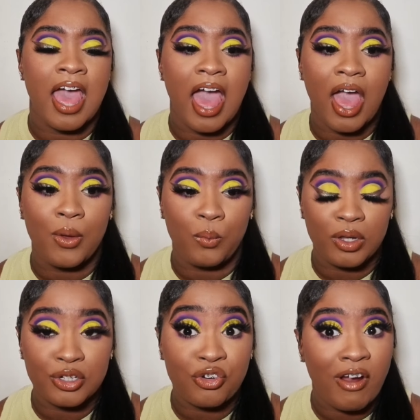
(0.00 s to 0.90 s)
I will
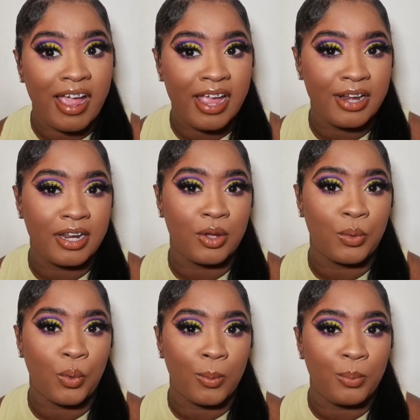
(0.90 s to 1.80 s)
try and
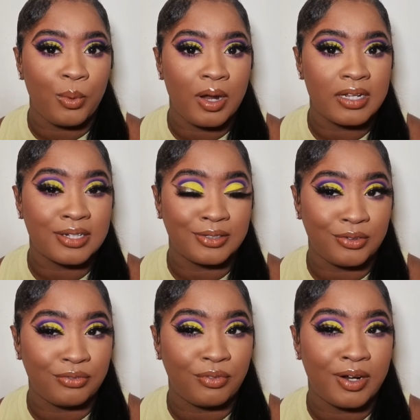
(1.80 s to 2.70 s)
incorporate
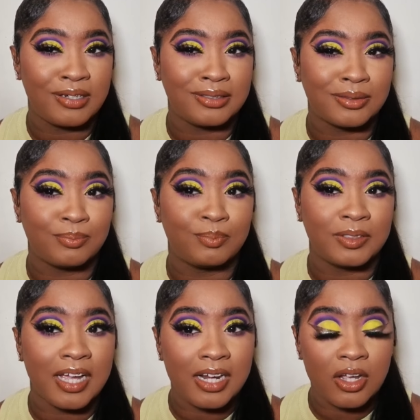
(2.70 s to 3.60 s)
different
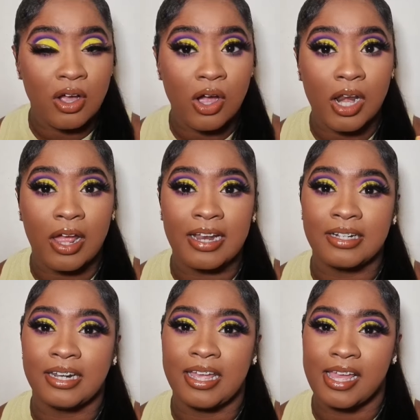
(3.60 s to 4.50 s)
technical and
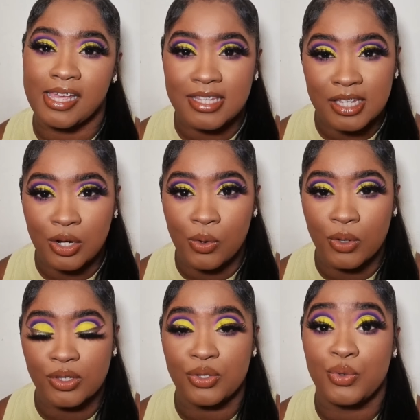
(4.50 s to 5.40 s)
easy
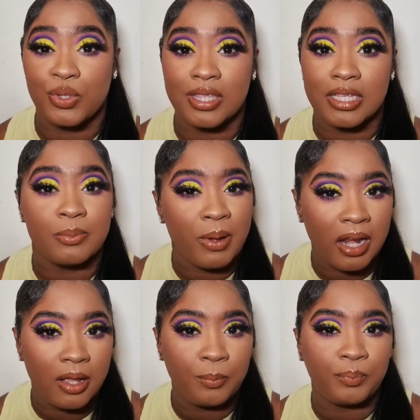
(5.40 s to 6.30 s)
looks using this
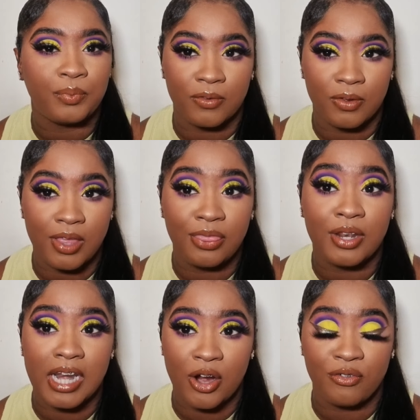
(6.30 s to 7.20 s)
palette in the
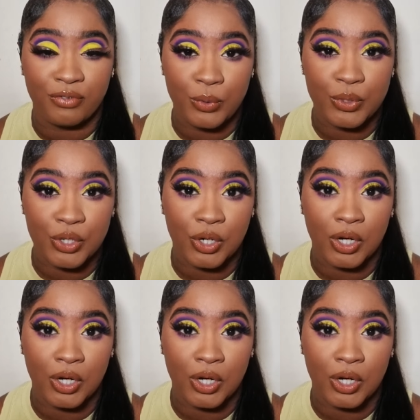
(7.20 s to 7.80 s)
near future.